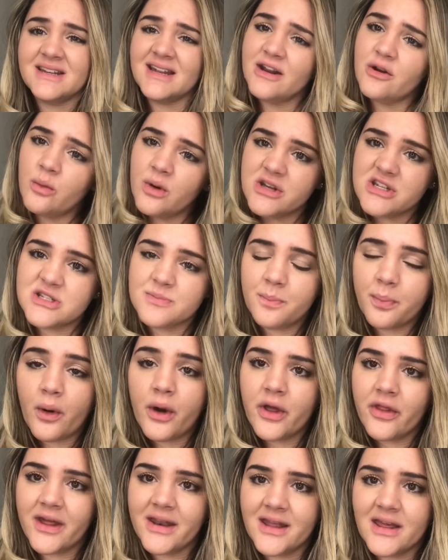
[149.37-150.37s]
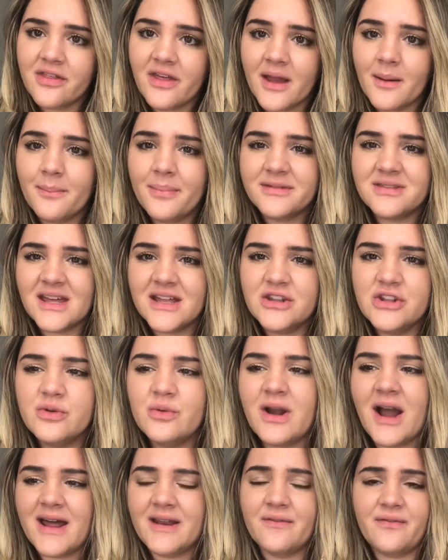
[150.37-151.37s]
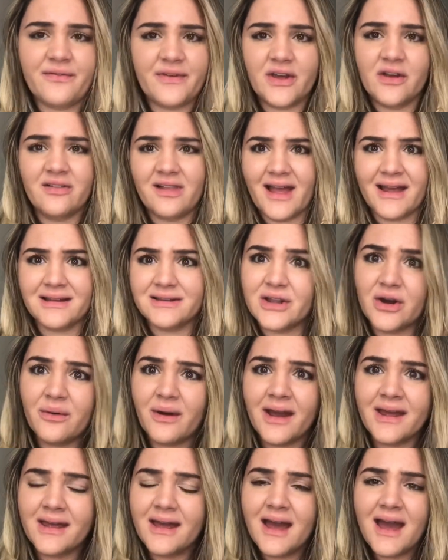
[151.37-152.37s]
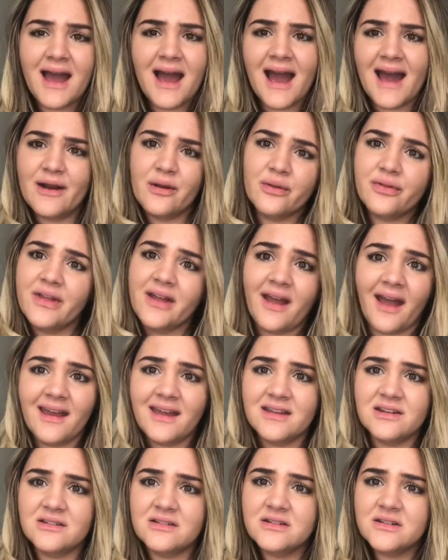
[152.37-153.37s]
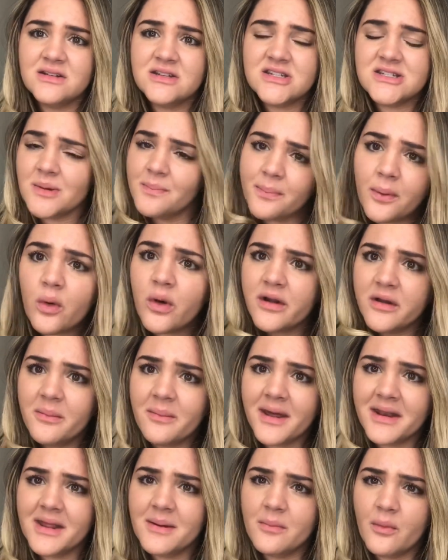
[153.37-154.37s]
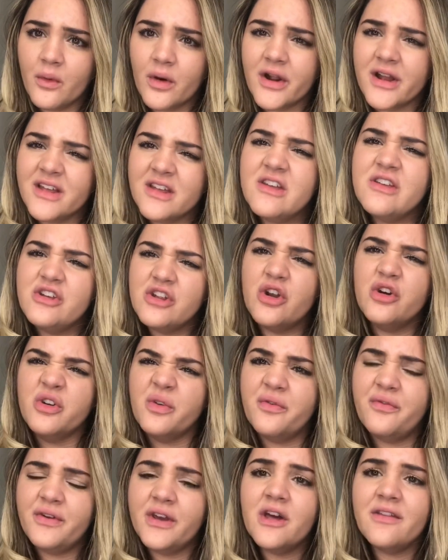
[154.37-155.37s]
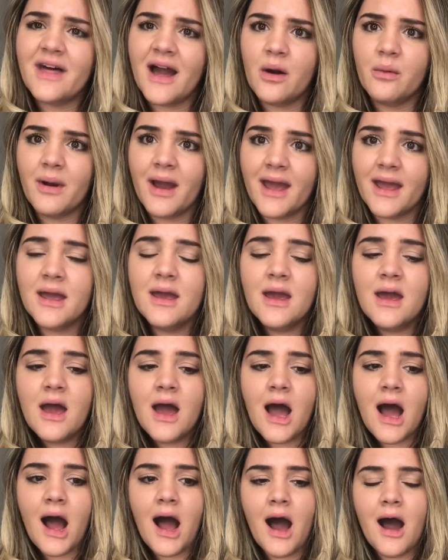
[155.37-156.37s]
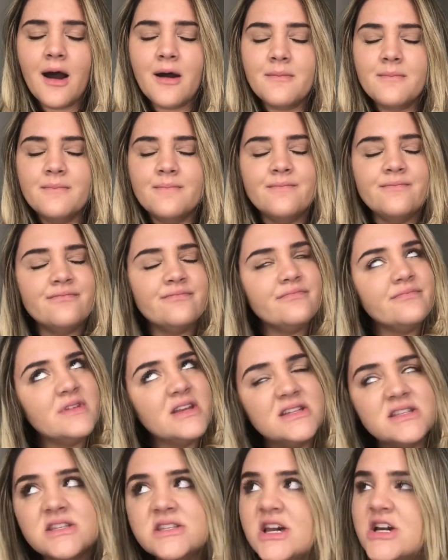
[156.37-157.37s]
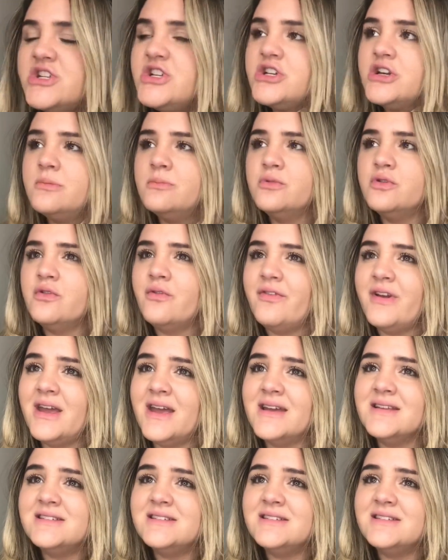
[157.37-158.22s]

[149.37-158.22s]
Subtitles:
I don't want to spoil anything, but then you kind of feel like, no, I don't think I can support him anymore. You feel that way. It's such a good movie.